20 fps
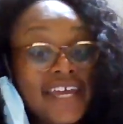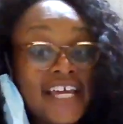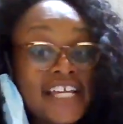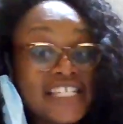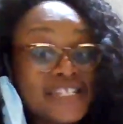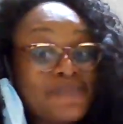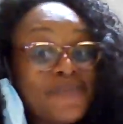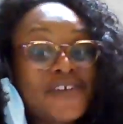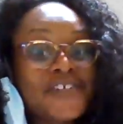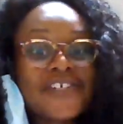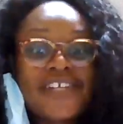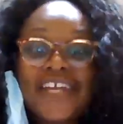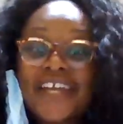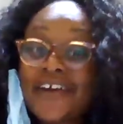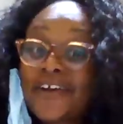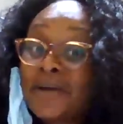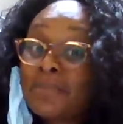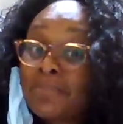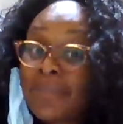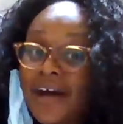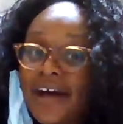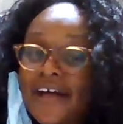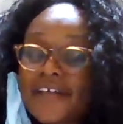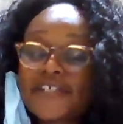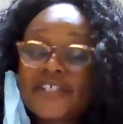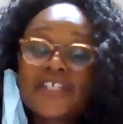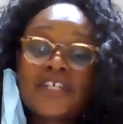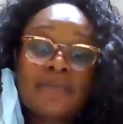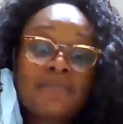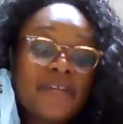Especially here in
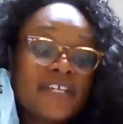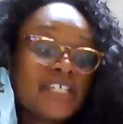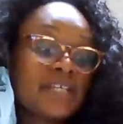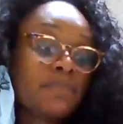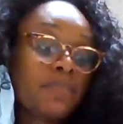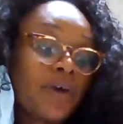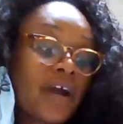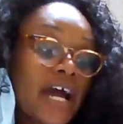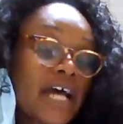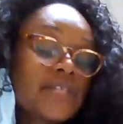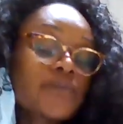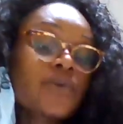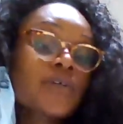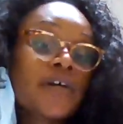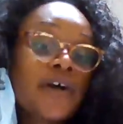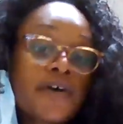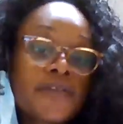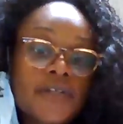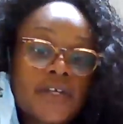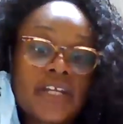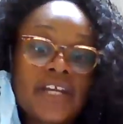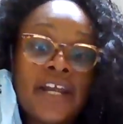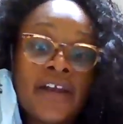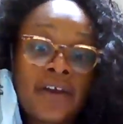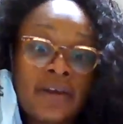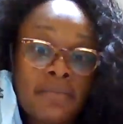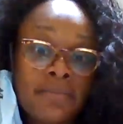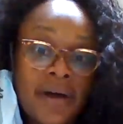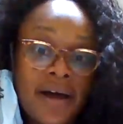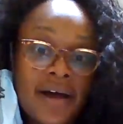Boston. You'd be surprised what goes on
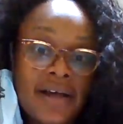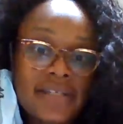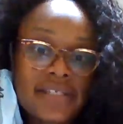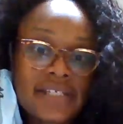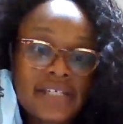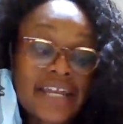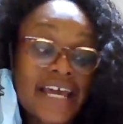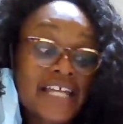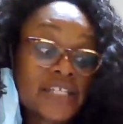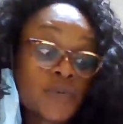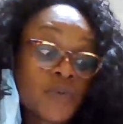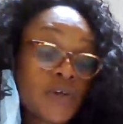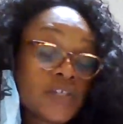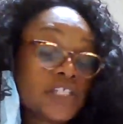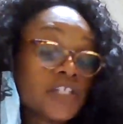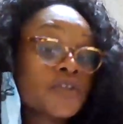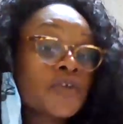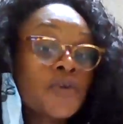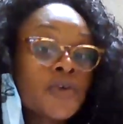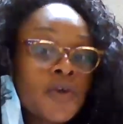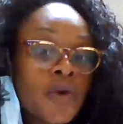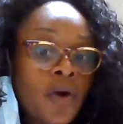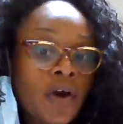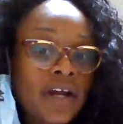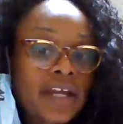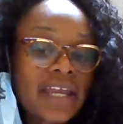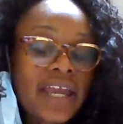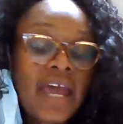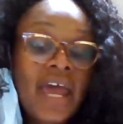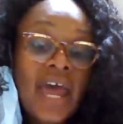here in Boston as well as New
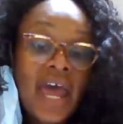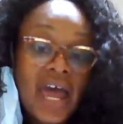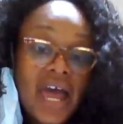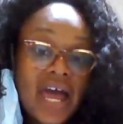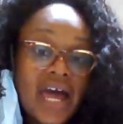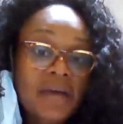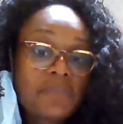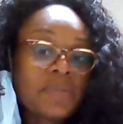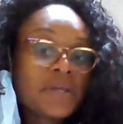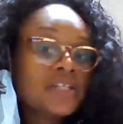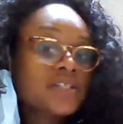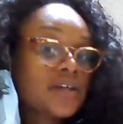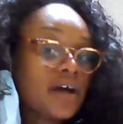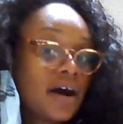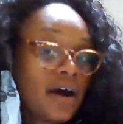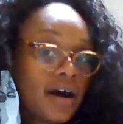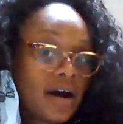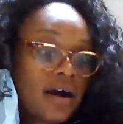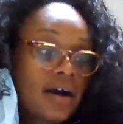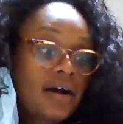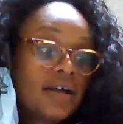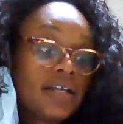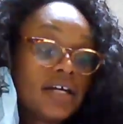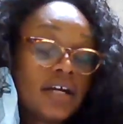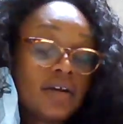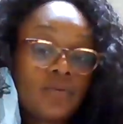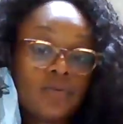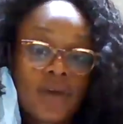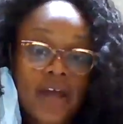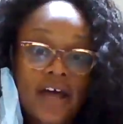York. Happens all
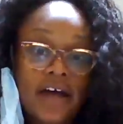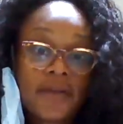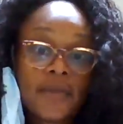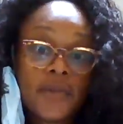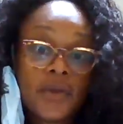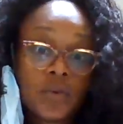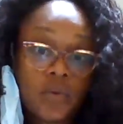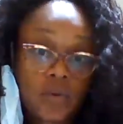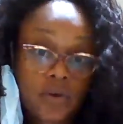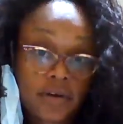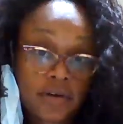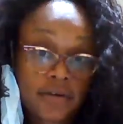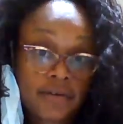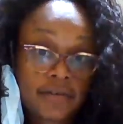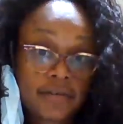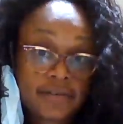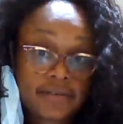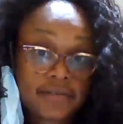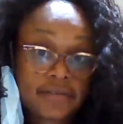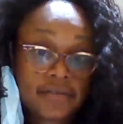around the world.